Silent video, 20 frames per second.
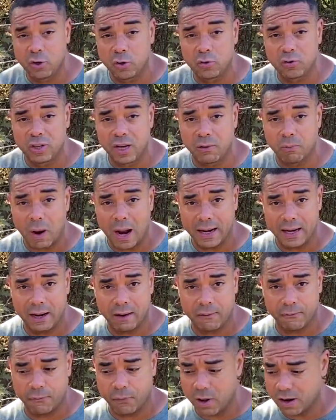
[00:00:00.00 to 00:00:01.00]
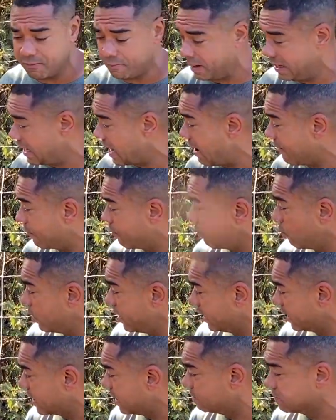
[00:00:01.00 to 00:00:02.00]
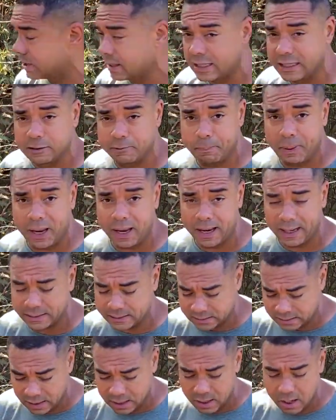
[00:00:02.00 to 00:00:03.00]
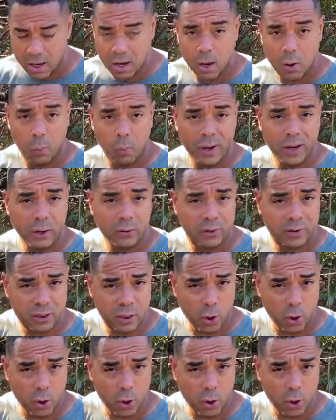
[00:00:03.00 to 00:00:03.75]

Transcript: you see right here in front of me. Now, when it comes to these pigs, we use